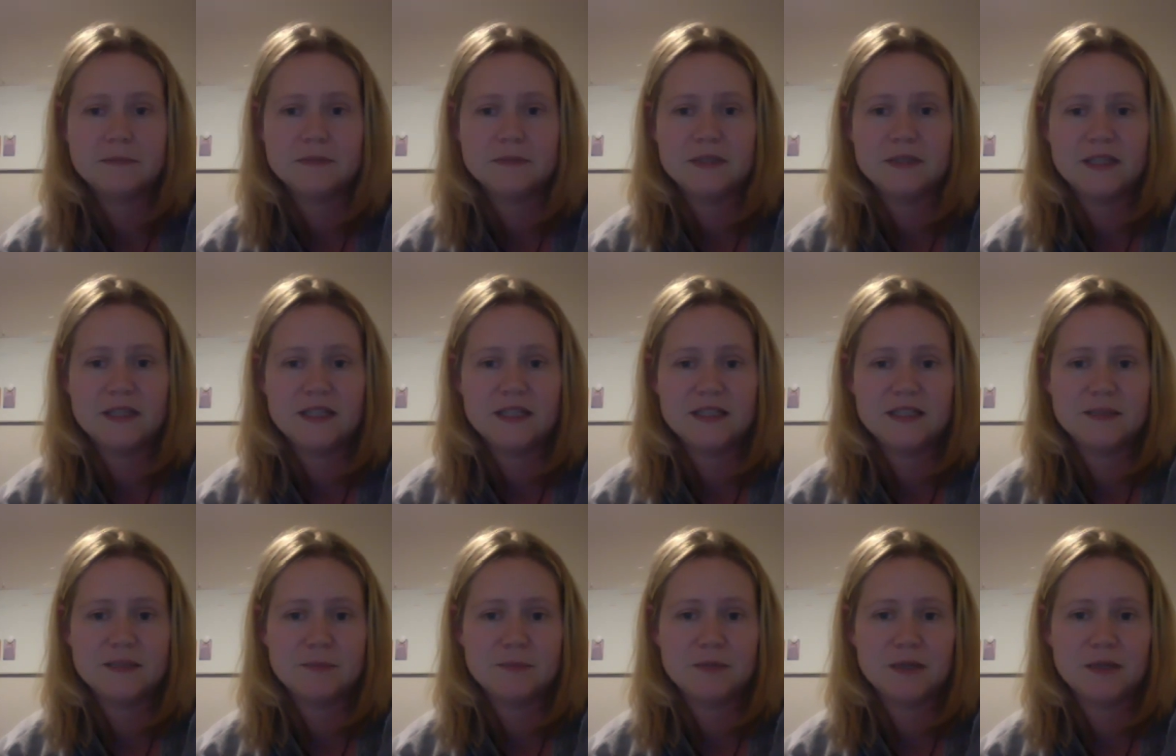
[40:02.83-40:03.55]

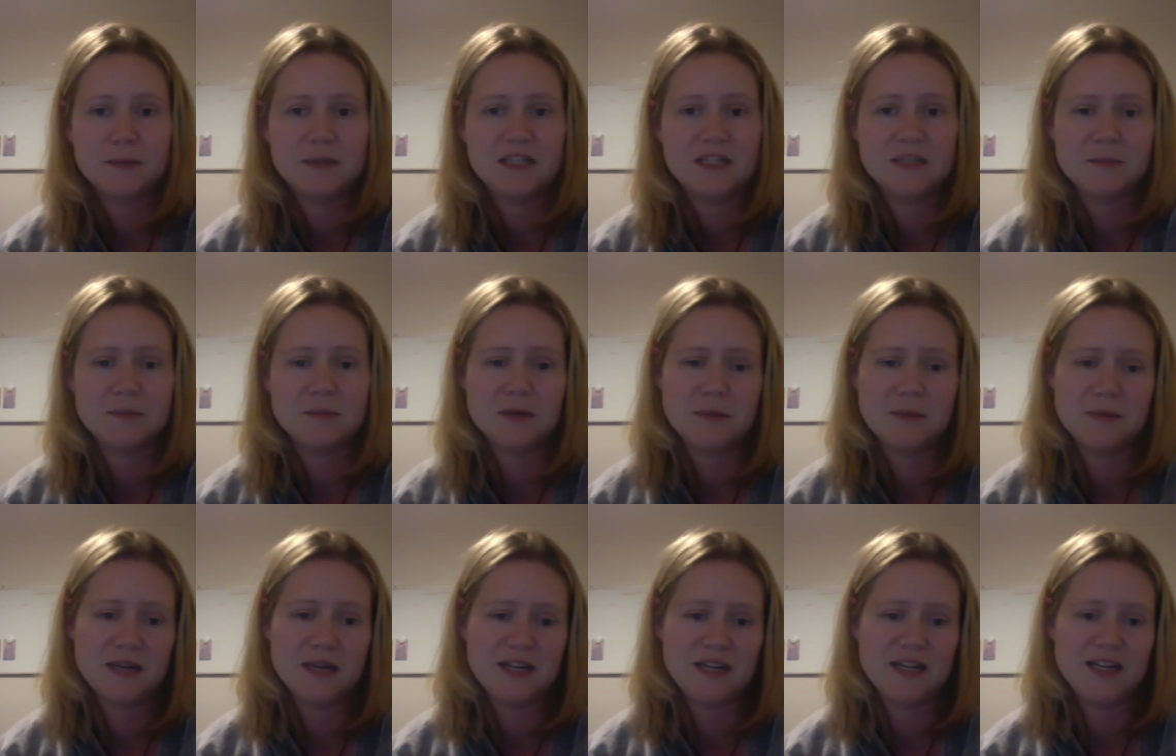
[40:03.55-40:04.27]
That's pretty much my
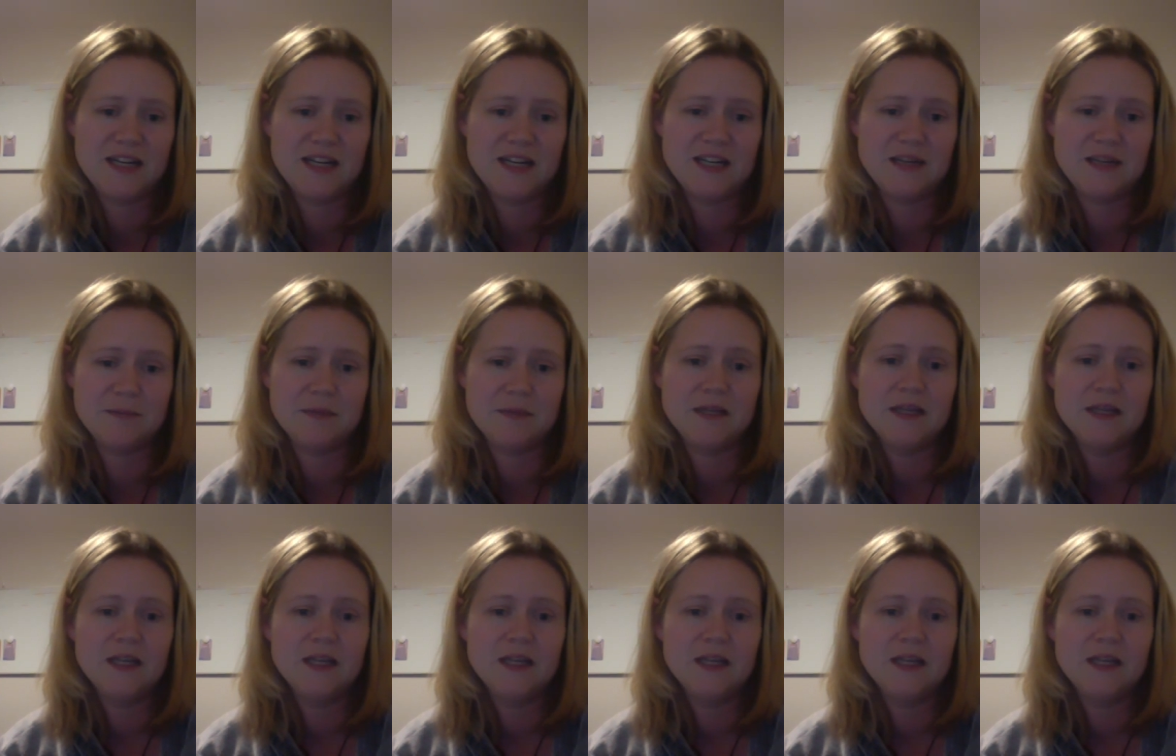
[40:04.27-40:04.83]
main aim,